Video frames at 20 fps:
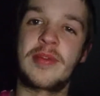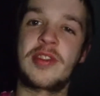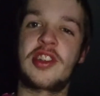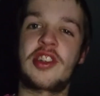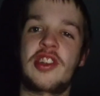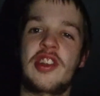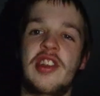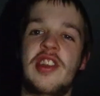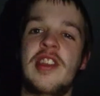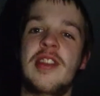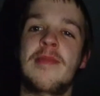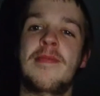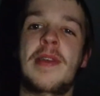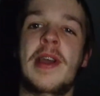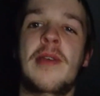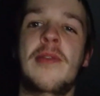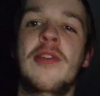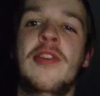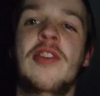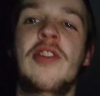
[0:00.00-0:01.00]
to show you the
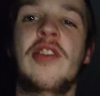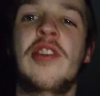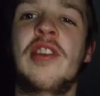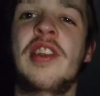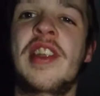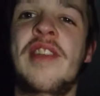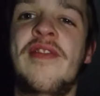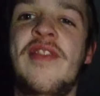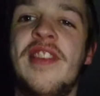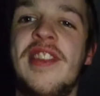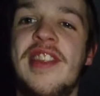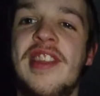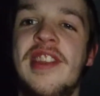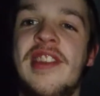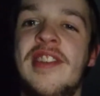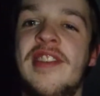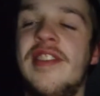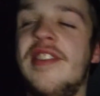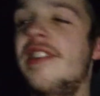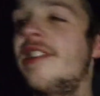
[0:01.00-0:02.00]
power cut and everything.
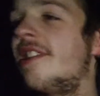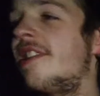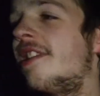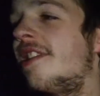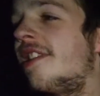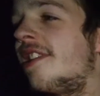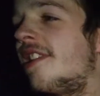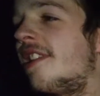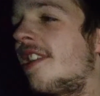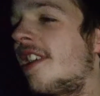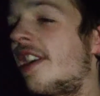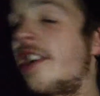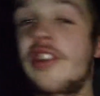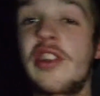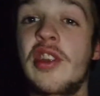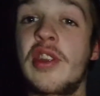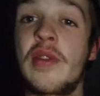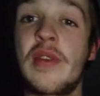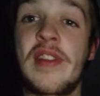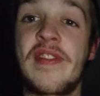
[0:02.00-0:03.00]
I
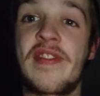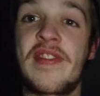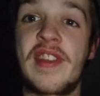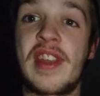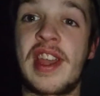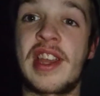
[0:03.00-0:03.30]
don't know if it